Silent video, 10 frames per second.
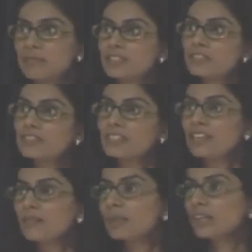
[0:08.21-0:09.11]
piece to
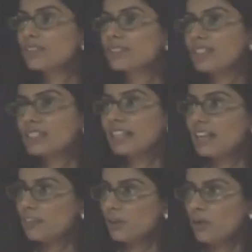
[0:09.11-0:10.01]
see because it's
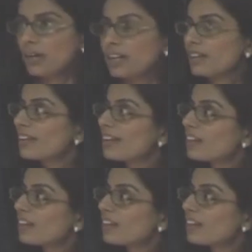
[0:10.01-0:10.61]
clever lawyering,